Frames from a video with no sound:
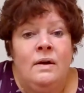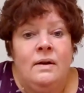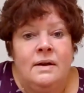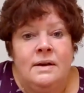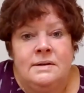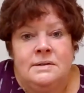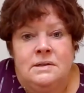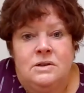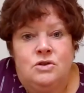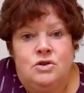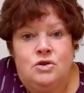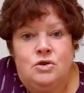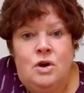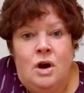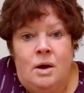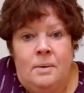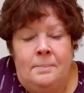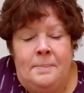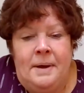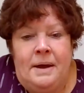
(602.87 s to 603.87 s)
is a
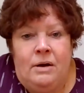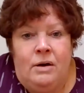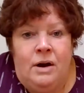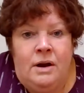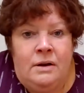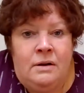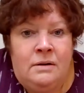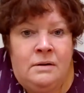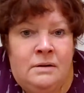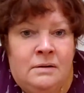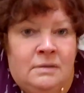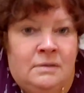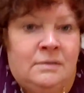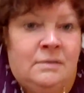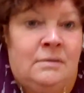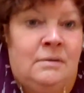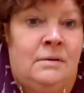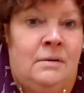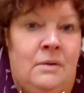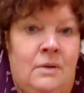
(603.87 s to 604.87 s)
strong parent.
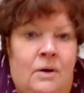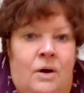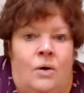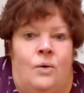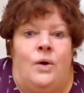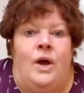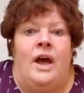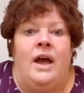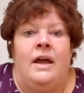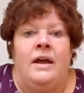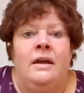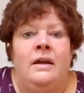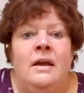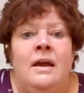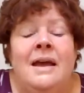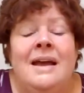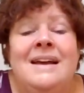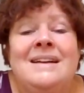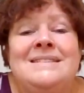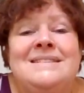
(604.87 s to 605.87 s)
Okay?
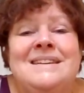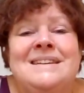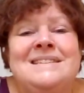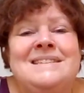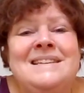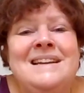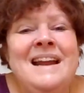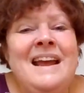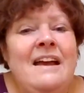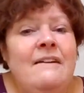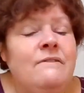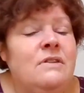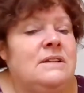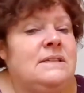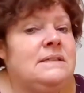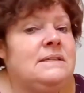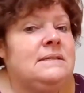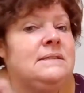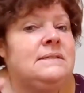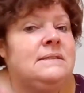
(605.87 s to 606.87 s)
It doesn't have a
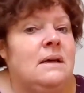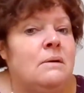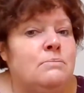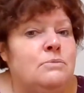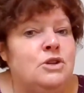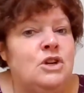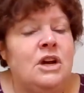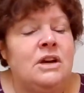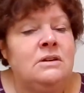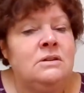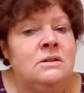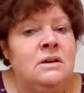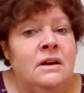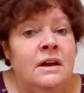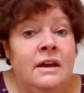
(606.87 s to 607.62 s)
subject.